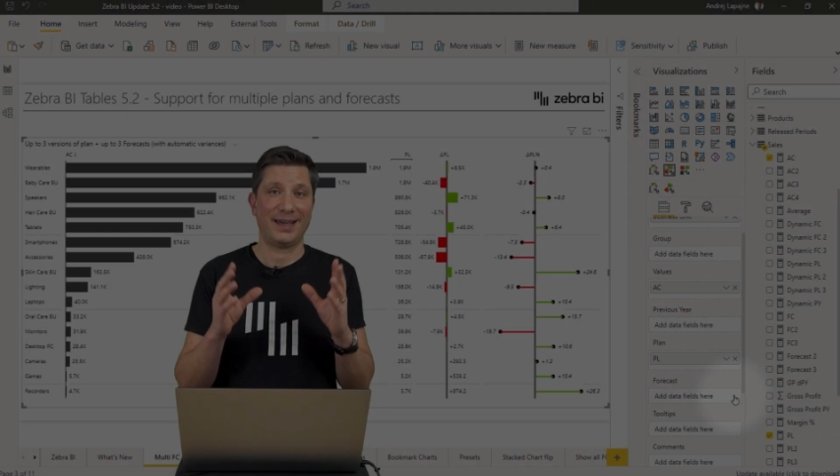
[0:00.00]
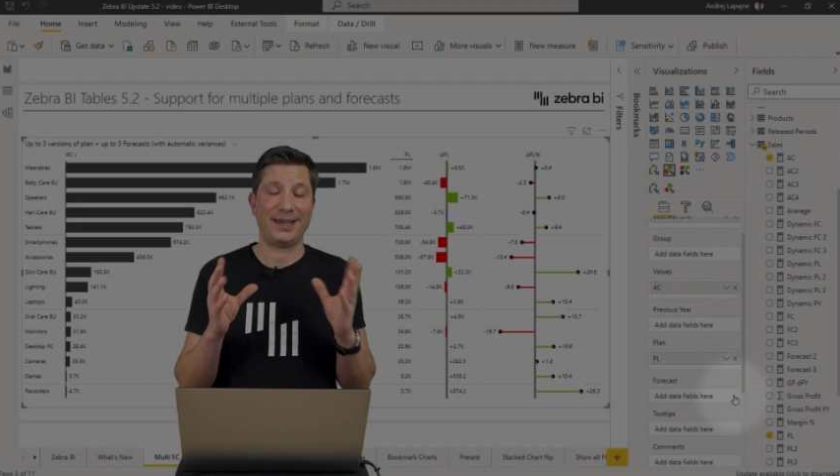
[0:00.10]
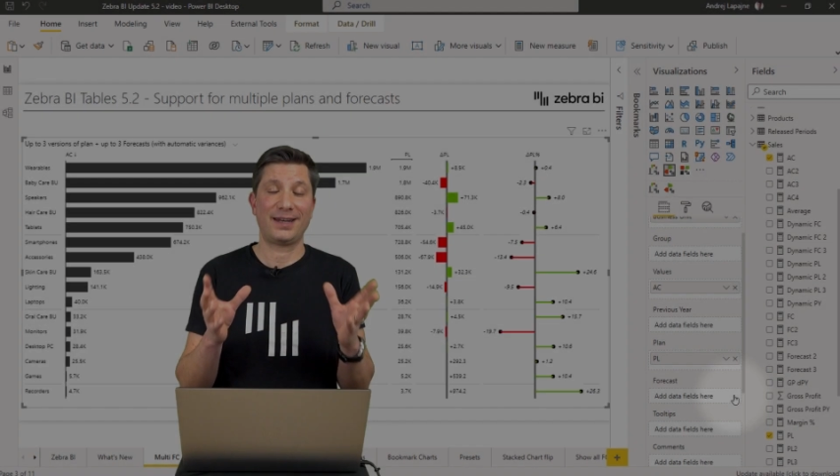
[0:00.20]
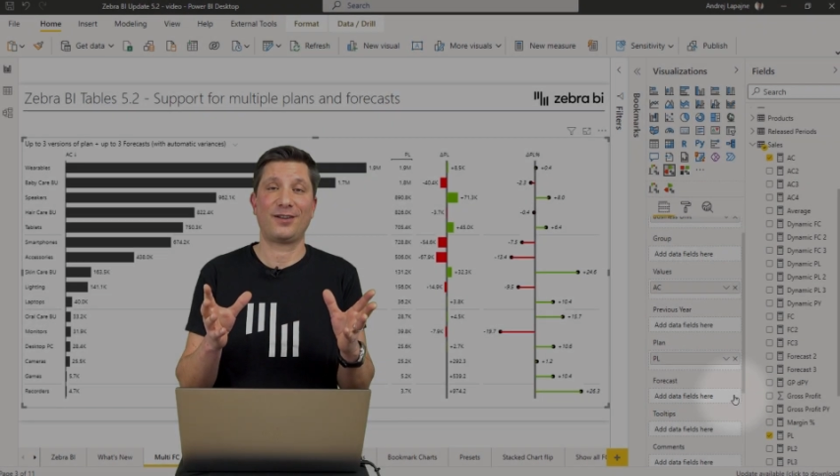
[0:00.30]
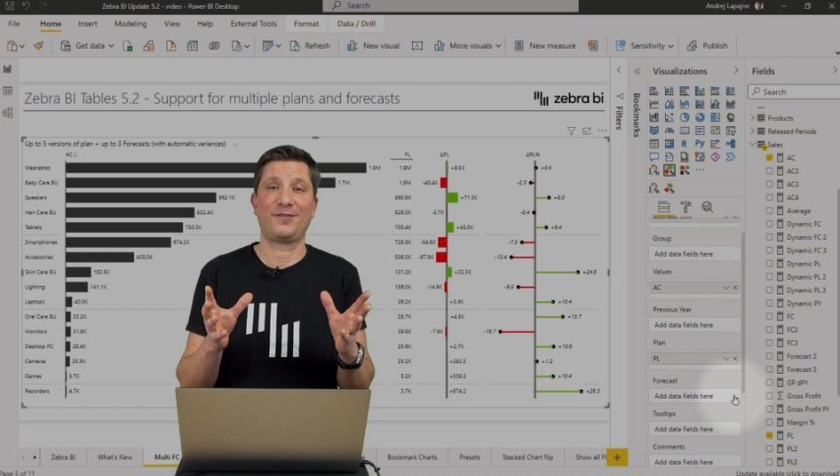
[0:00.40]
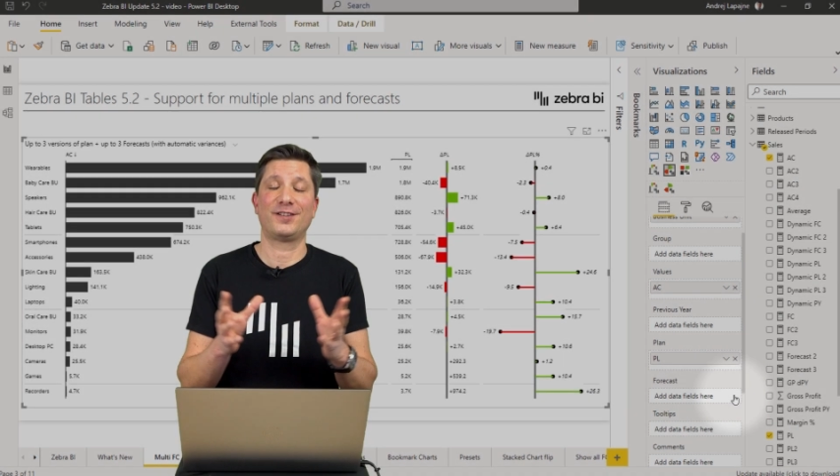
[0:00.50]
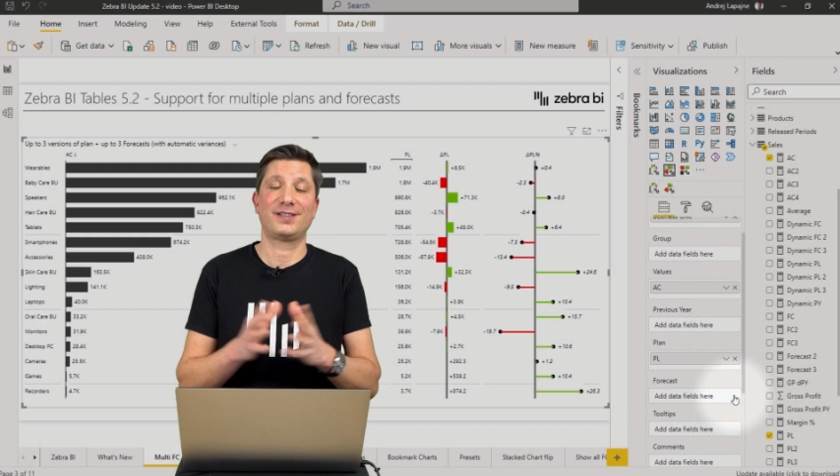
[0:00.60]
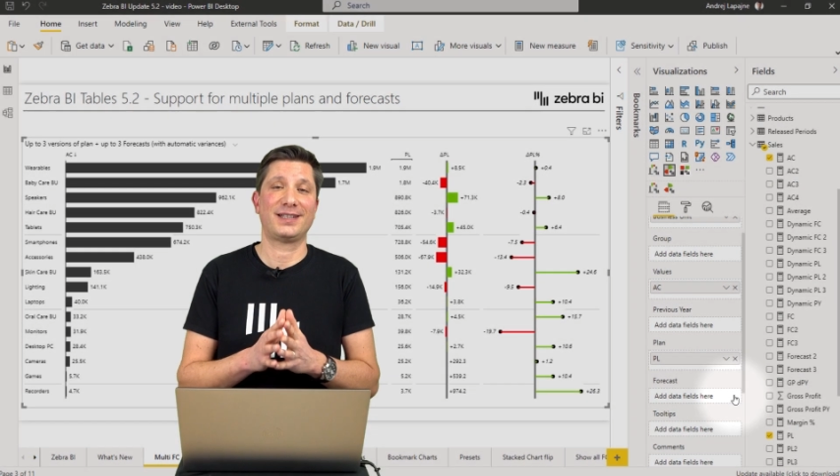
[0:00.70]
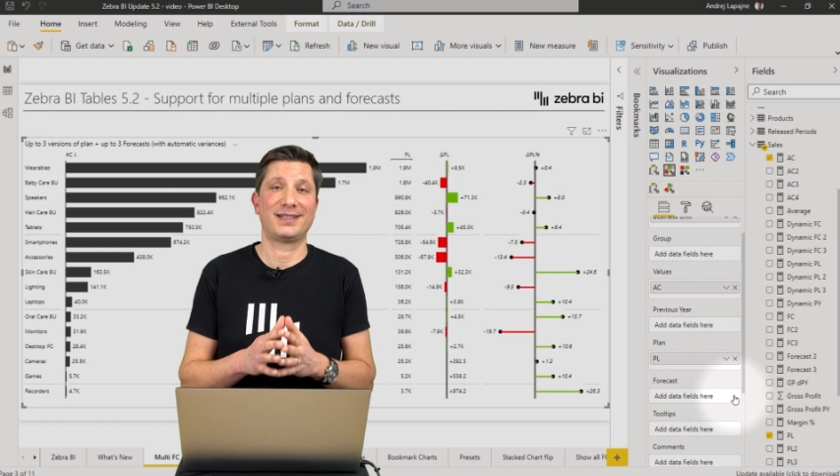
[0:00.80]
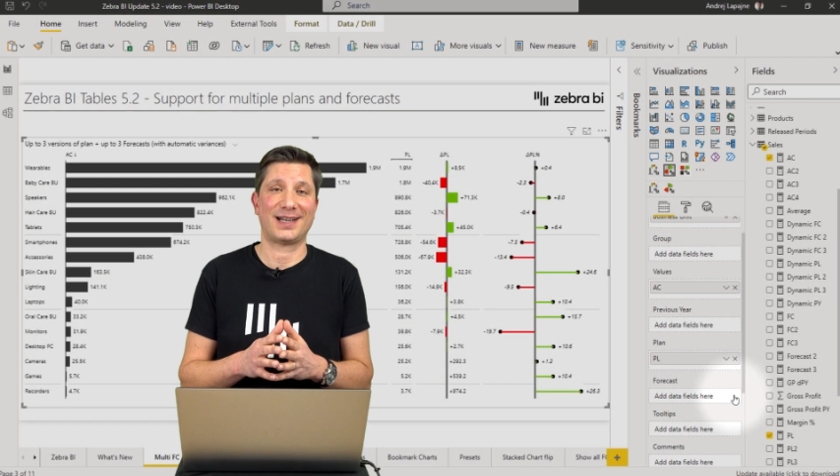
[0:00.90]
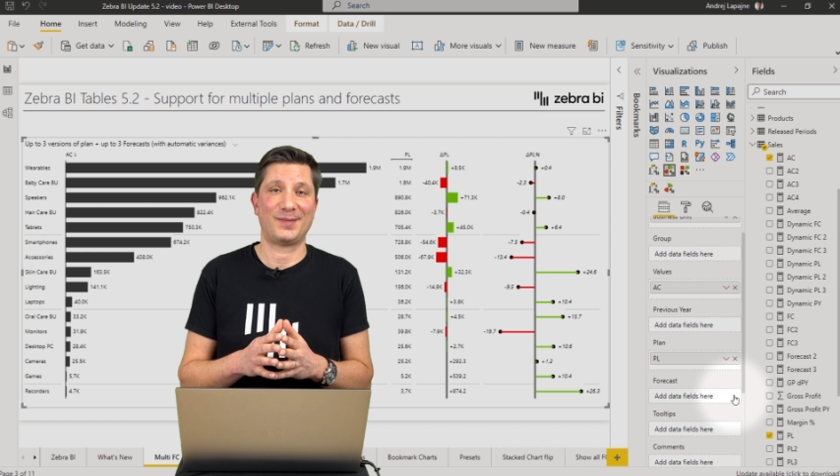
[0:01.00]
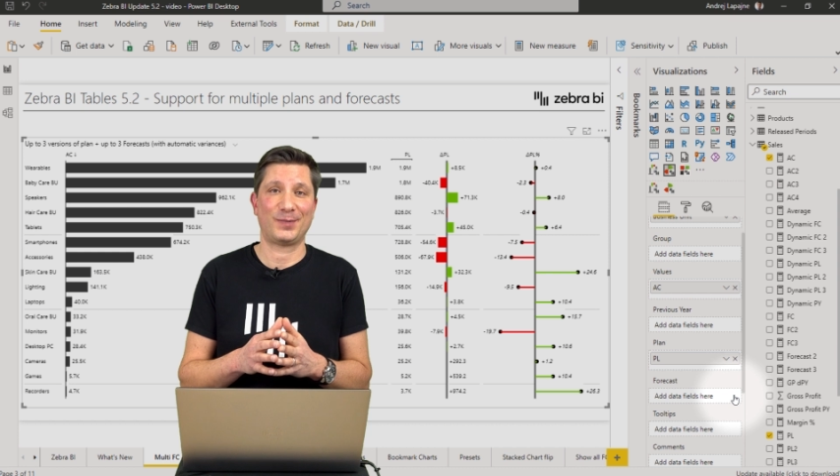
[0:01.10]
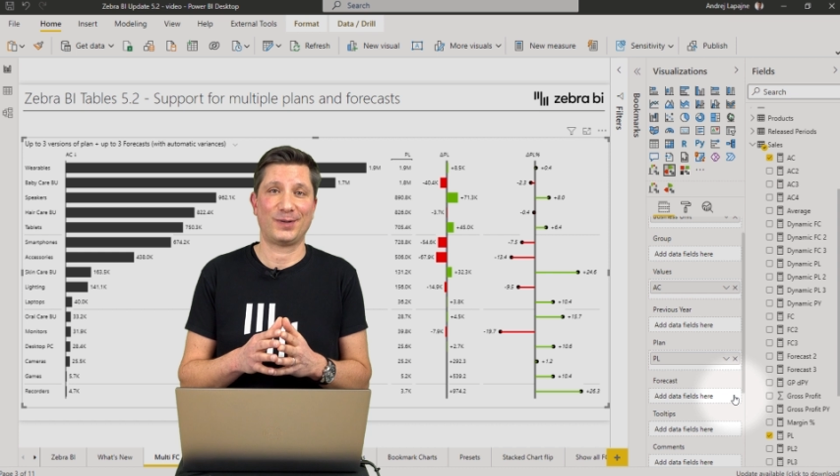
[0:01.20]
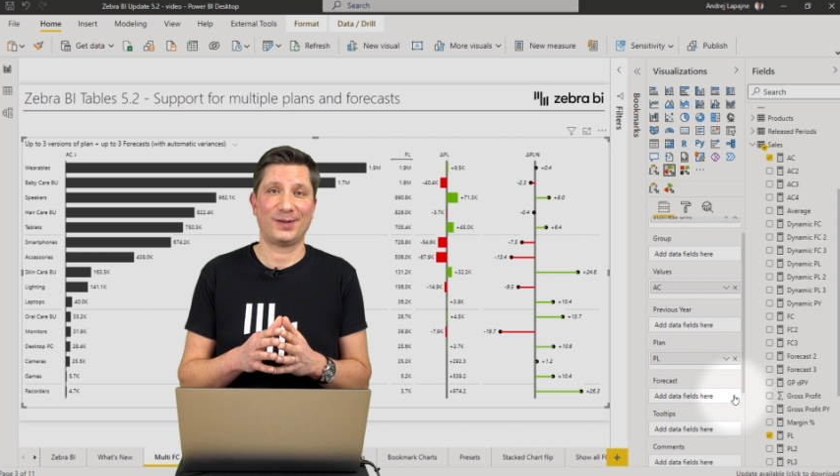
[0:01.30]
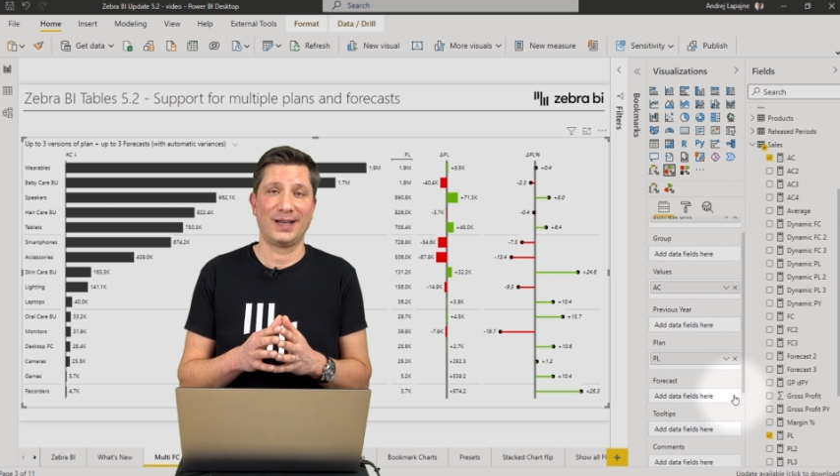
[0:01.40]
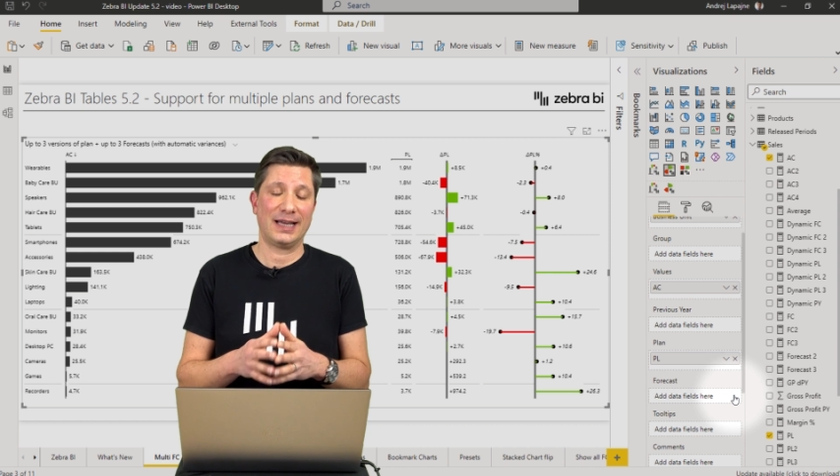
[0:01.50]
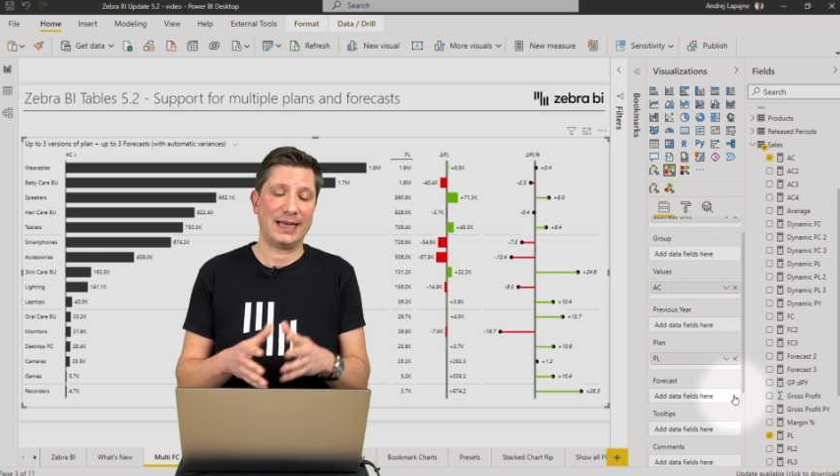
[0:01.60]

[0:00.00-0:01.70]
In our first example,